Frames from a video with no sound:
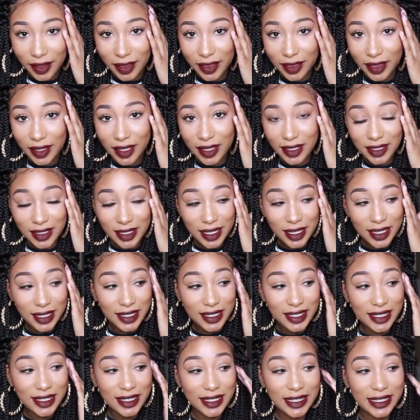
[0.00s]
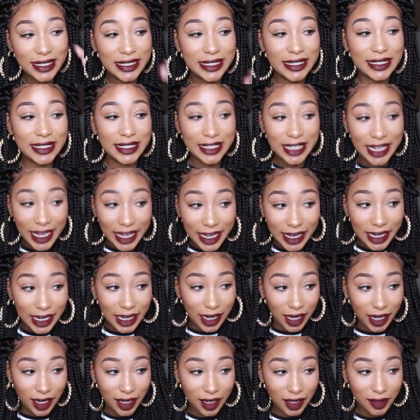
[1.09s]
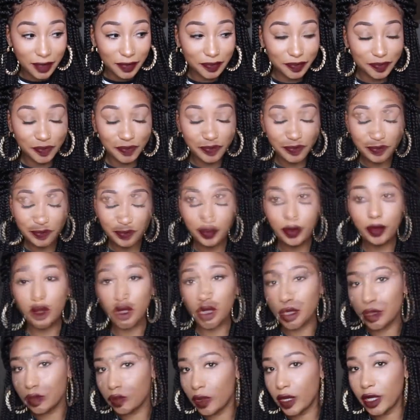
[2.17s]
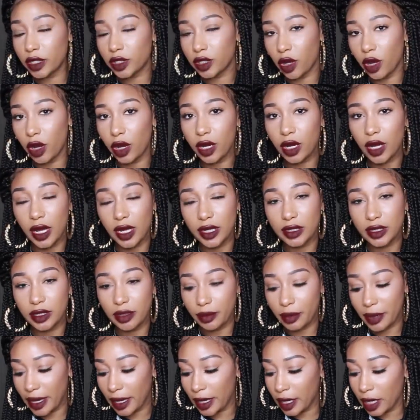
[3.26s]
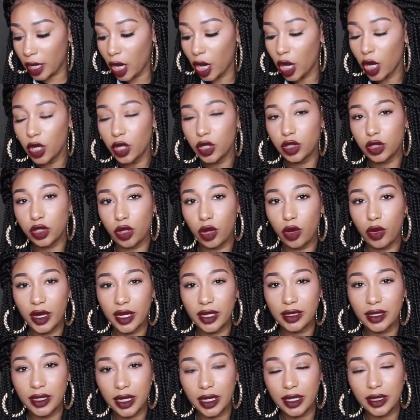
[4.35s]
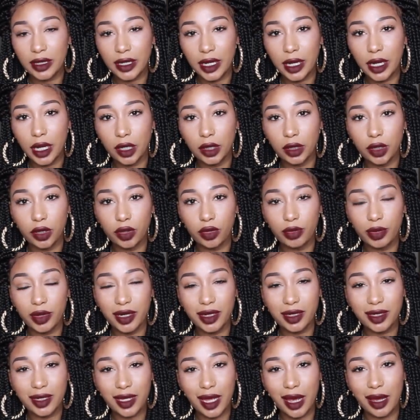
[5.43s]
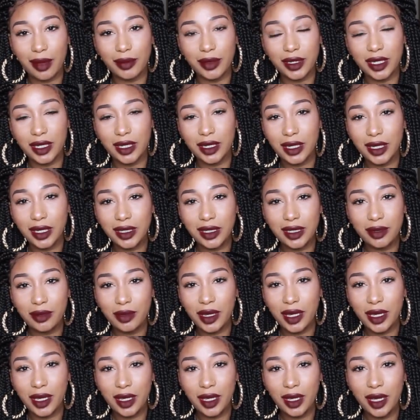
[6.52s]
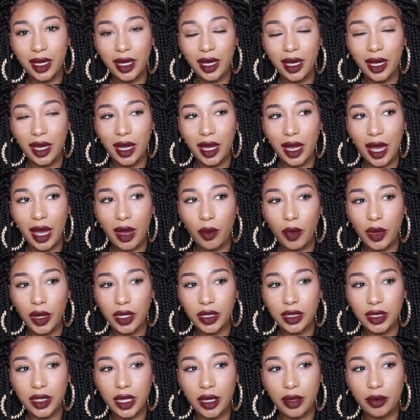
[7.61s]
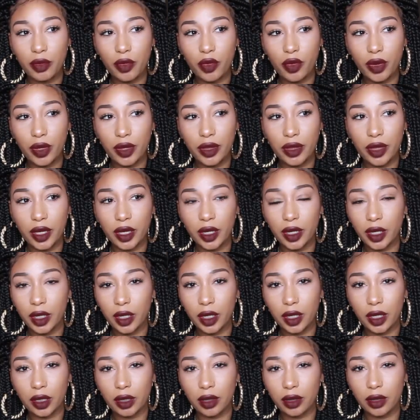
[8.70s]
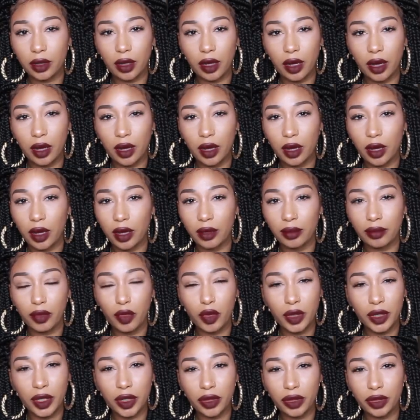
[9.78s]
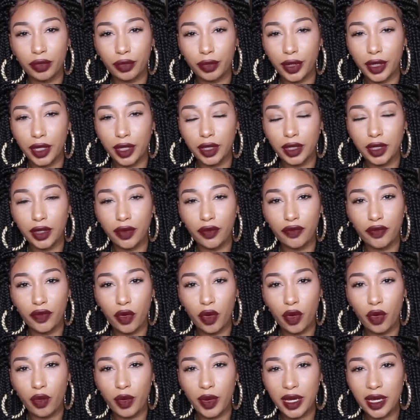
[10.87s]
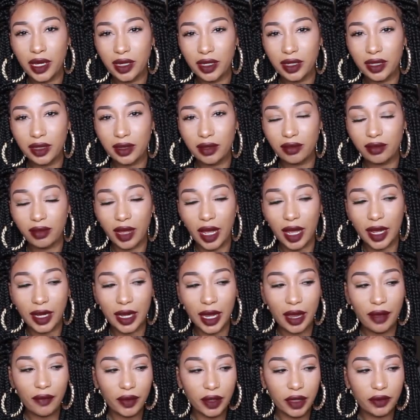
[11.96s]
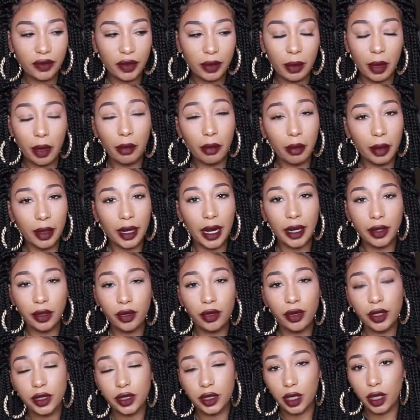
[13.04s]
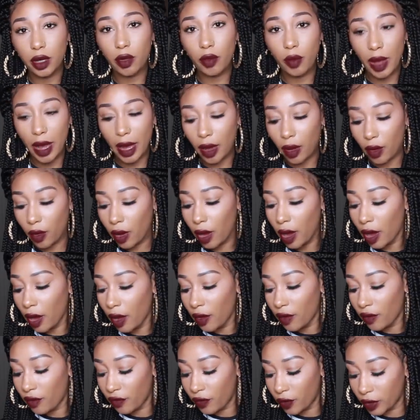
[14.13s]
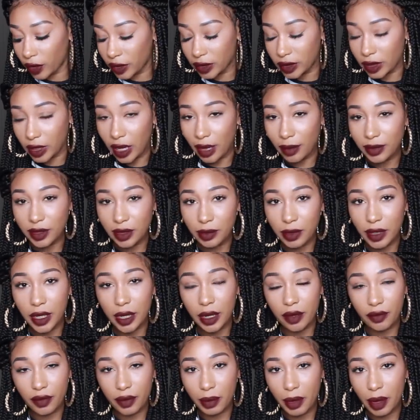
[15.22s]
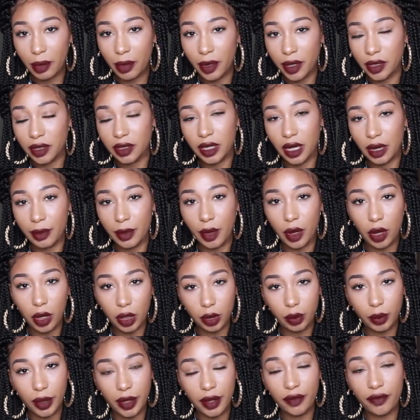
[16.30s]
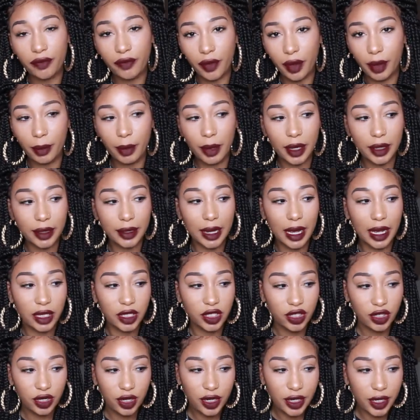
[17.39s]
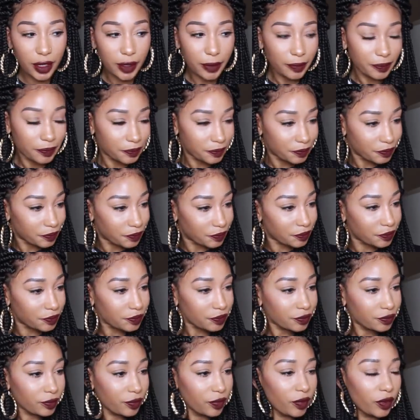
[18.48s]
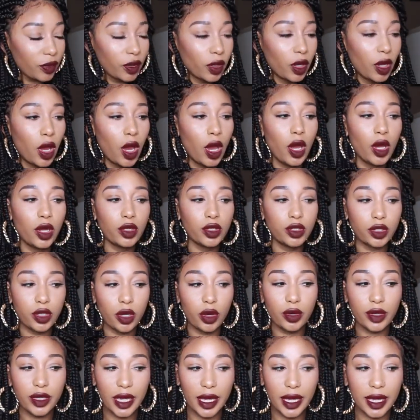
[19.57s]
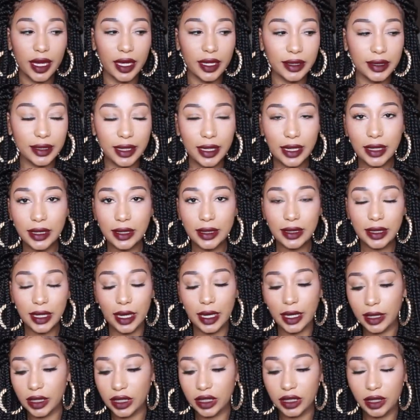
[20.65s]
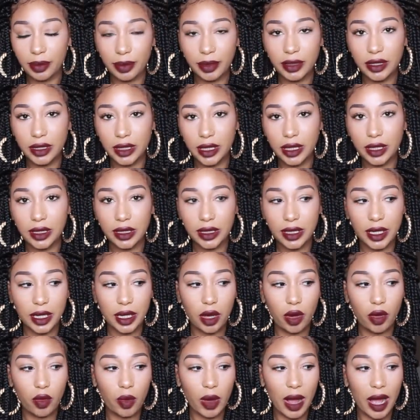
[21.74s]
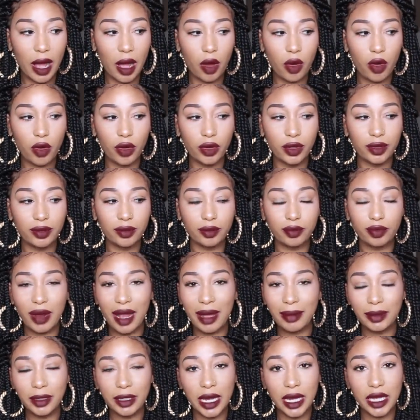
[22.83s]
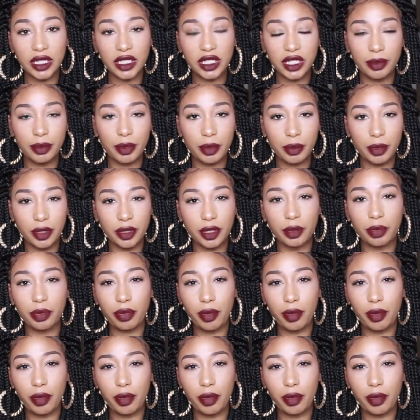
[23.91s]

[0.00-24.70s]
This is sick. These wigs are custom made, so it did take a little bit of time to get to me. I wouldn't say more than 3 to 4 weeks. I can't really remember, but I know it took a while for it to come to me, and remember, it's coming all the way from Nigeria. So yeah, shipping did take a while, or probably not shipping, but the